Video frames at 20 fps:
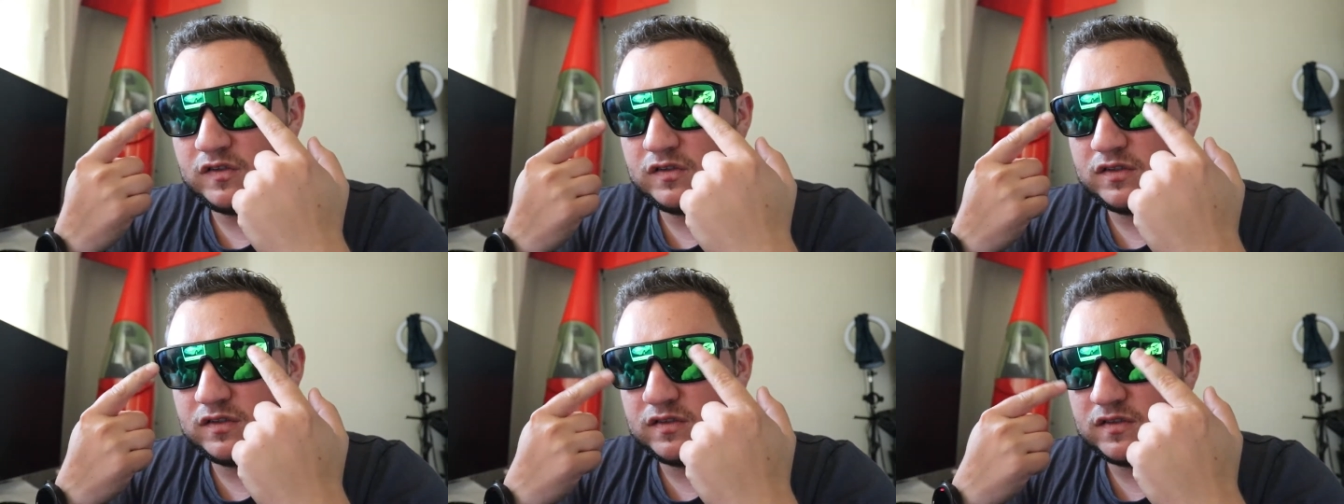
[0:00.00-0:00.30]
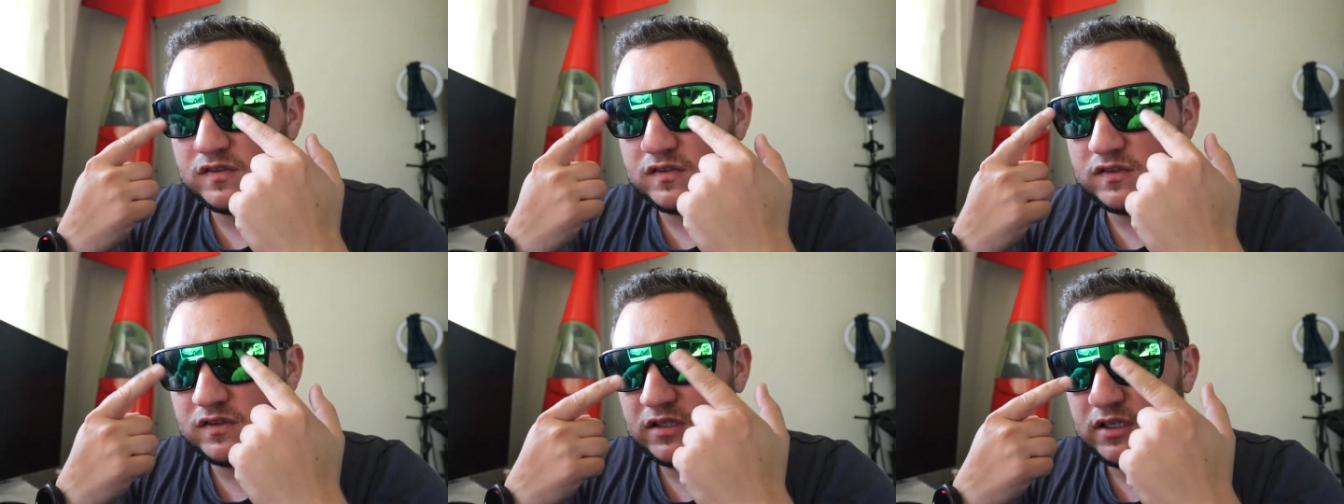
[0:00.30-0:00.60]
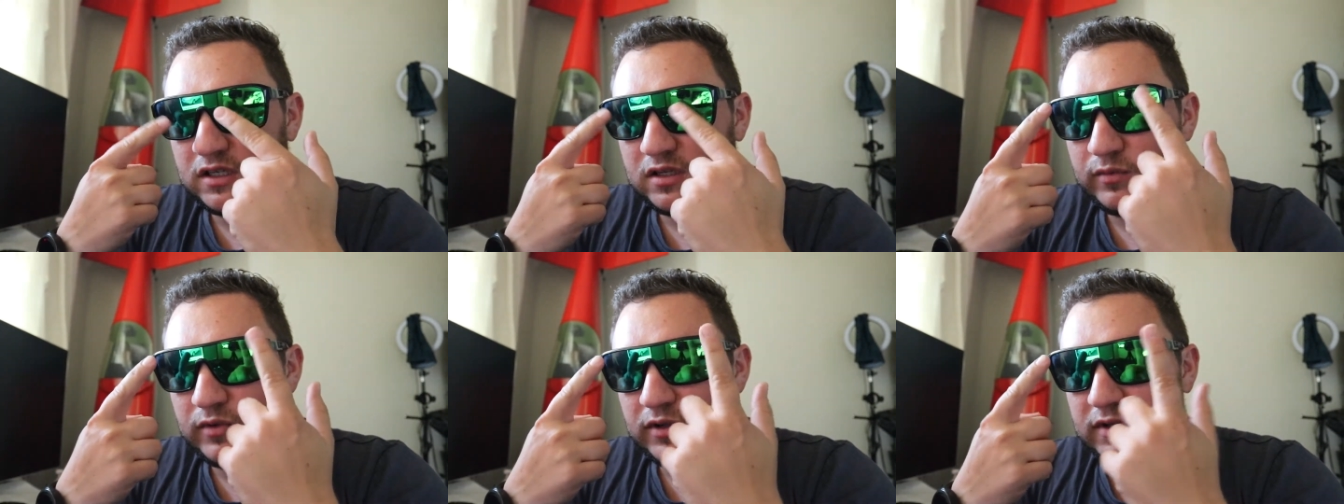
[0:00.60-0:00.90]
you can see
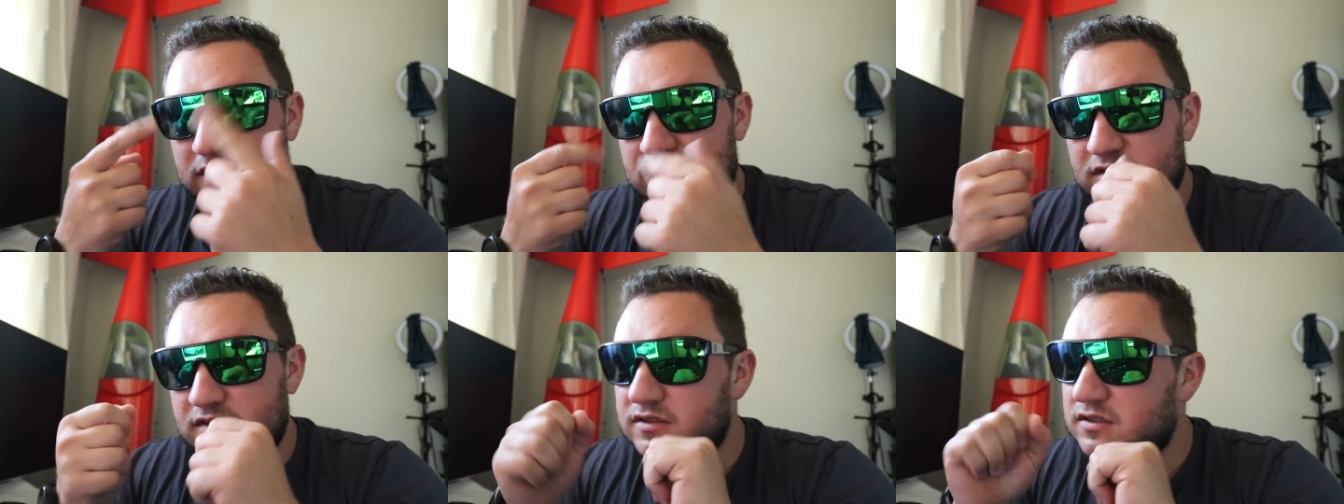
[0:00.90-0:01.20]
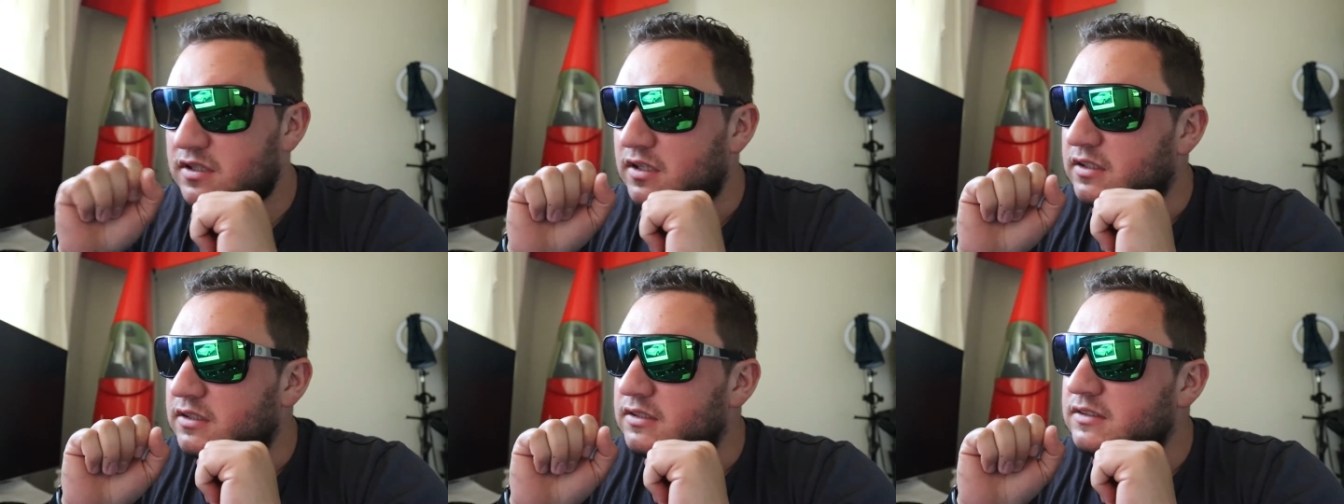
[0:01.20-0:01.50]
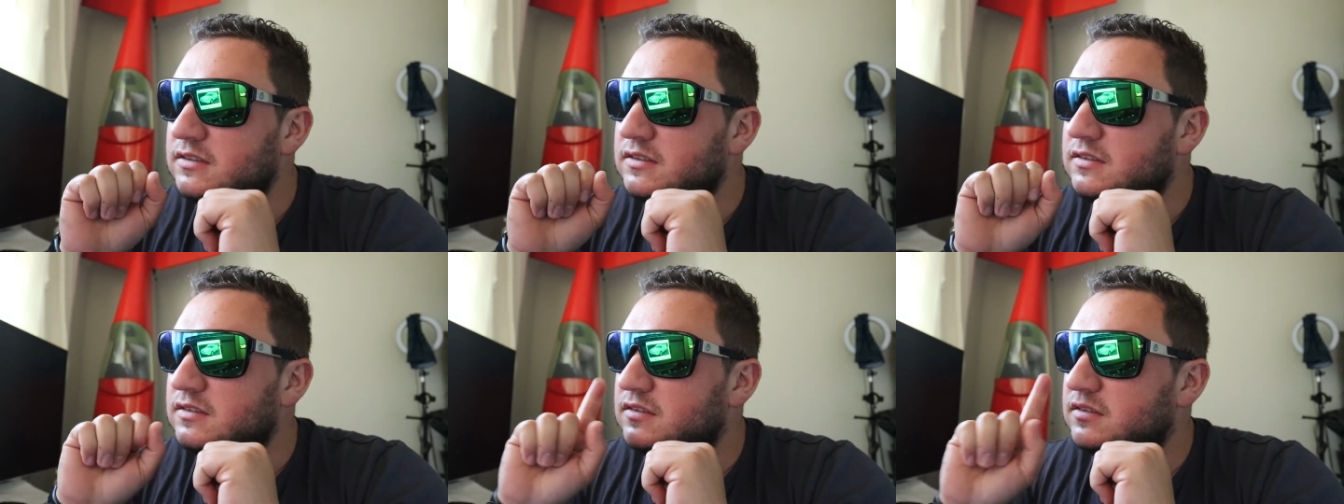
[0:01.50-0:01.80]
in my
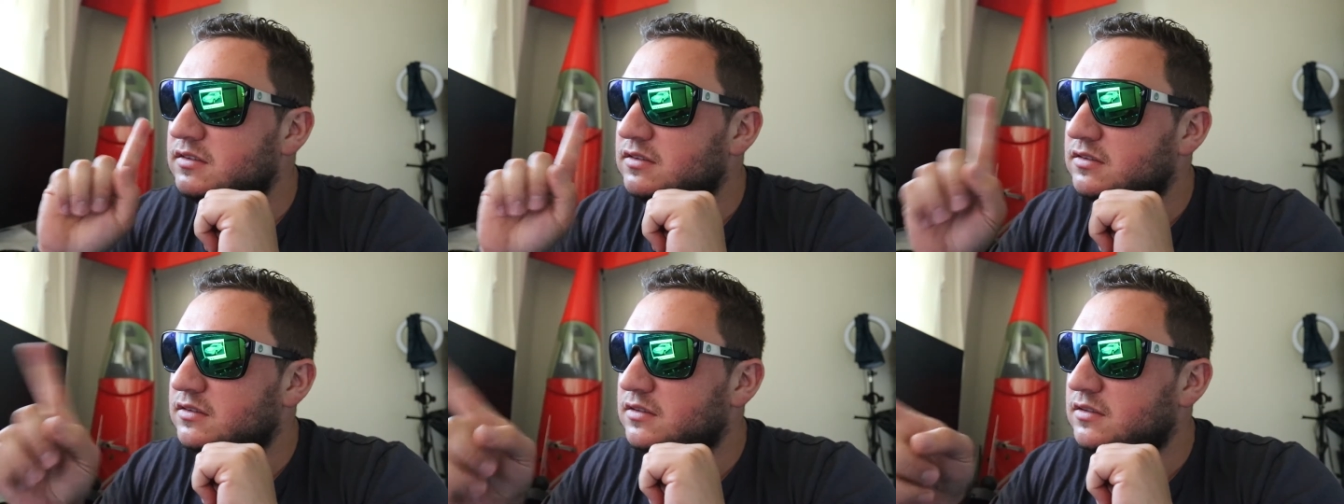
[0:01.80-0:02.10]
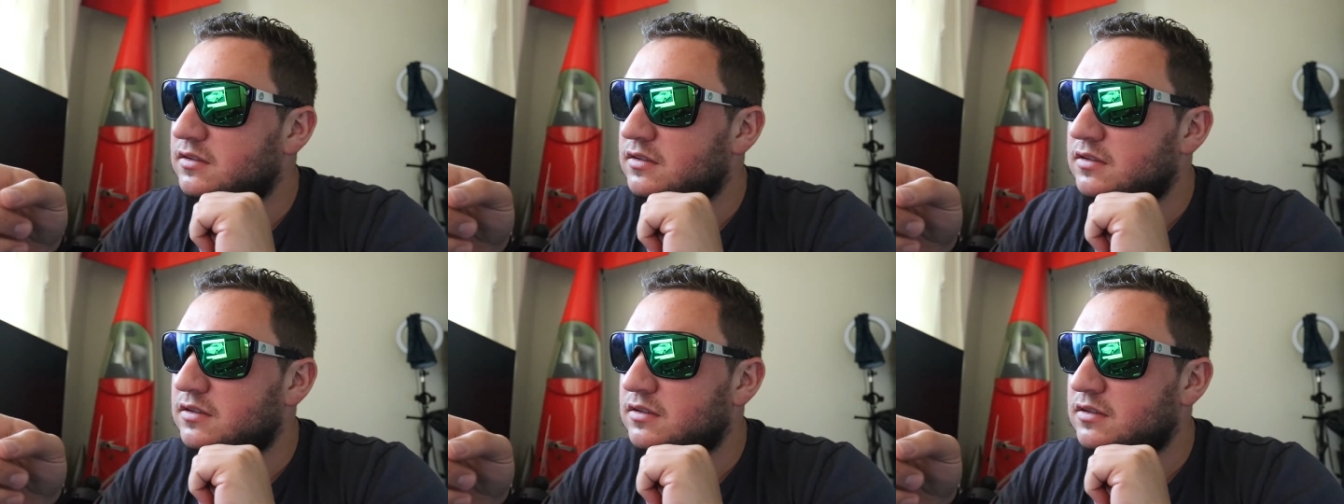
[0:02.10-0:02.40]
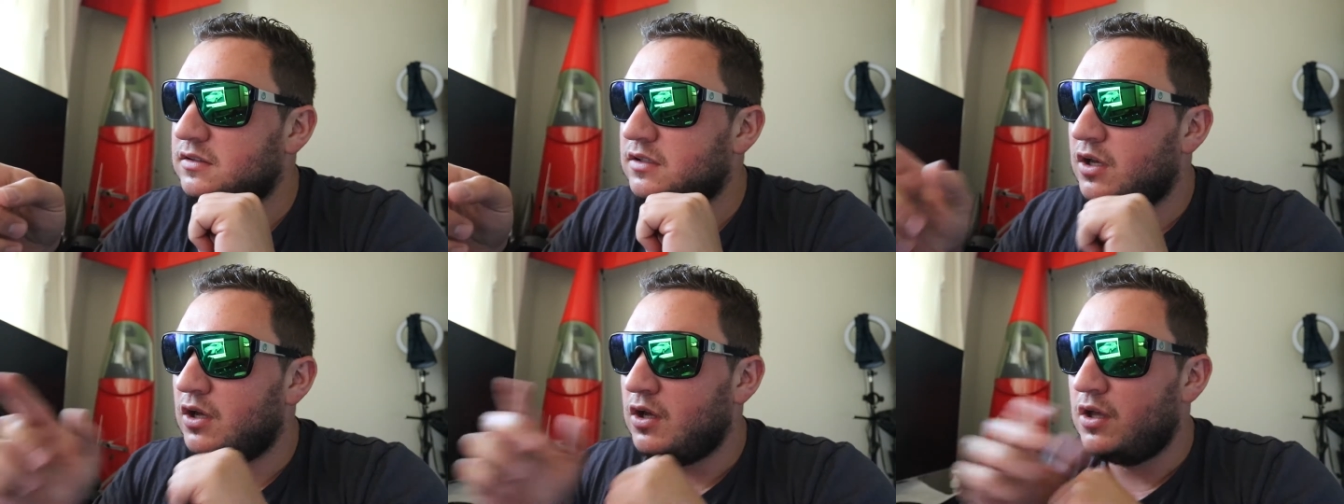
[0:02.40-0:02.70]
sunnies
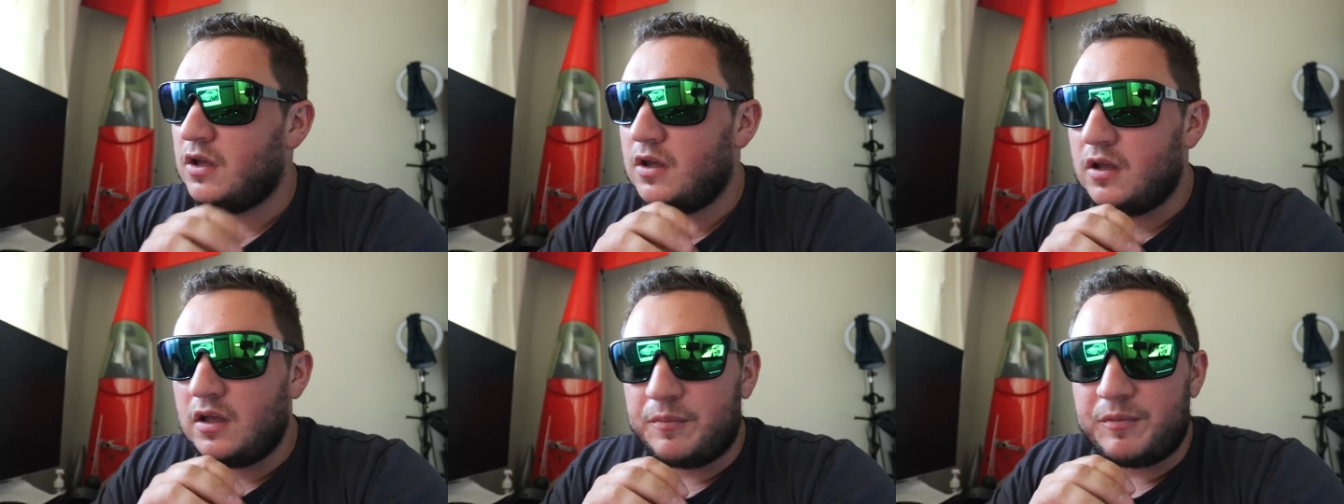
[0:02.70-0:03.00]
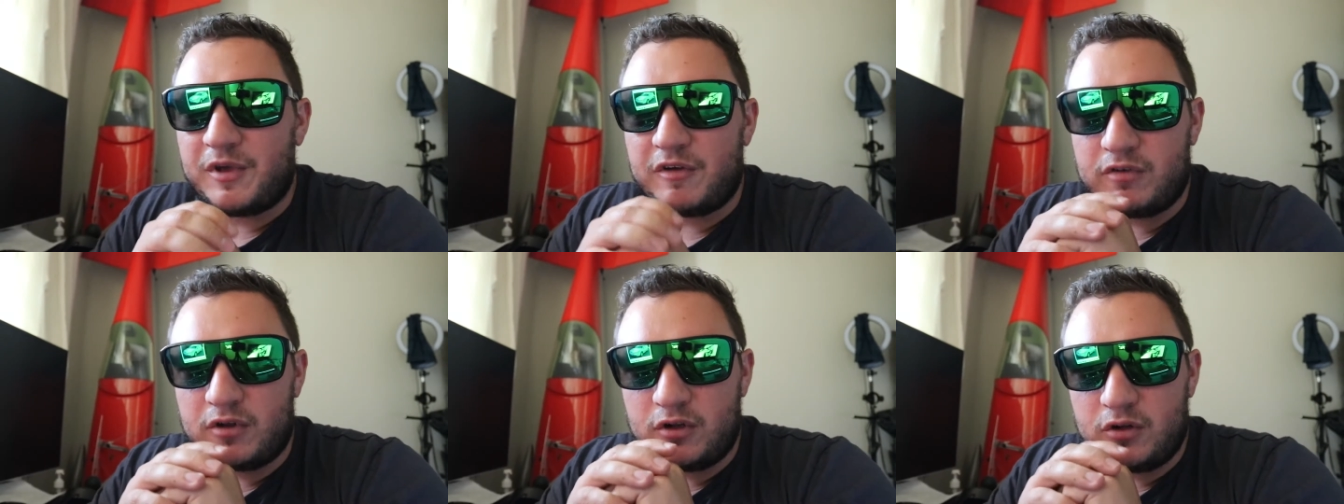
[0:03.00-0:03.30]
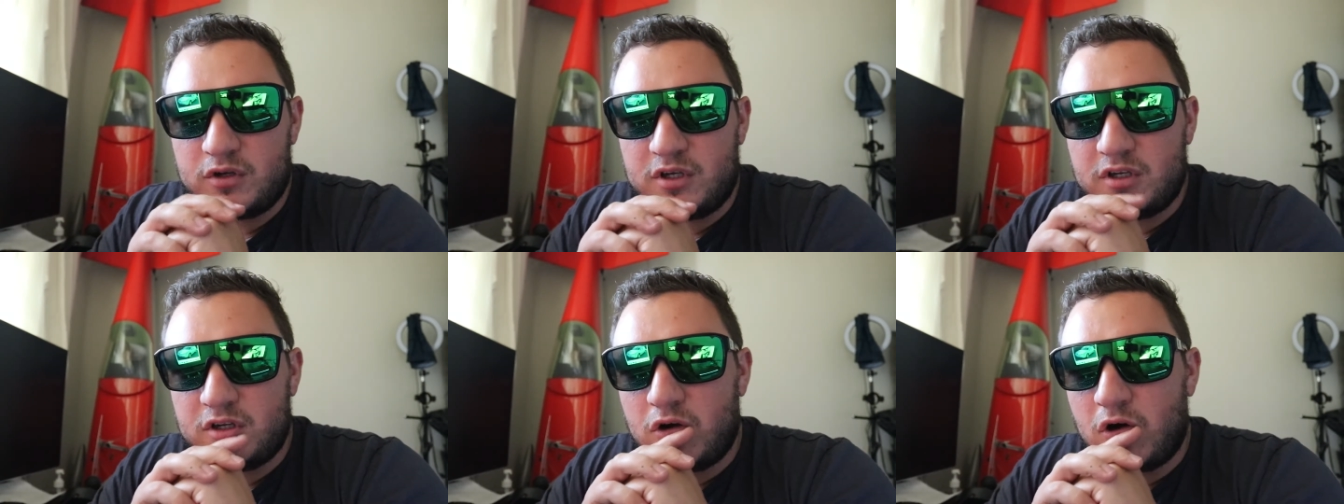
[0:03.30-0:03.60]
having a
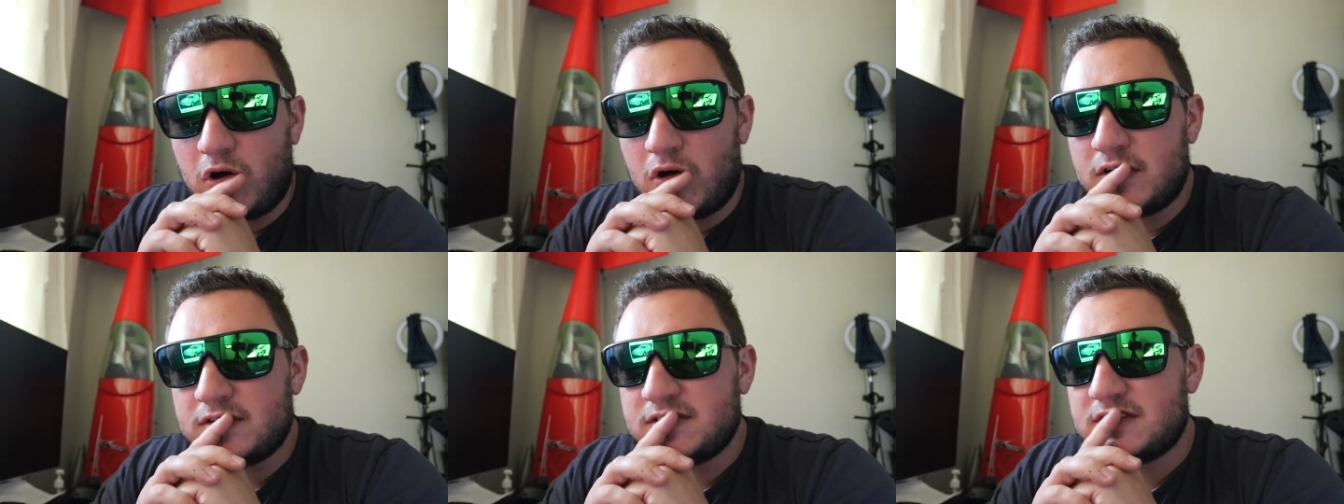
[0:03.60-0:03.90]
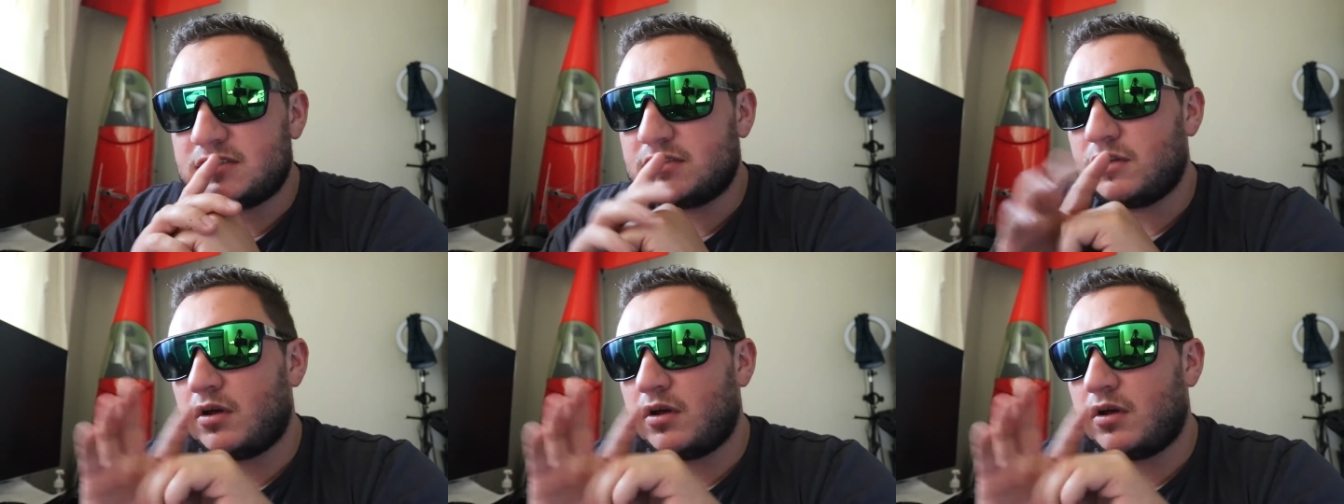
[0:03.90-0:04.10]
look at cars.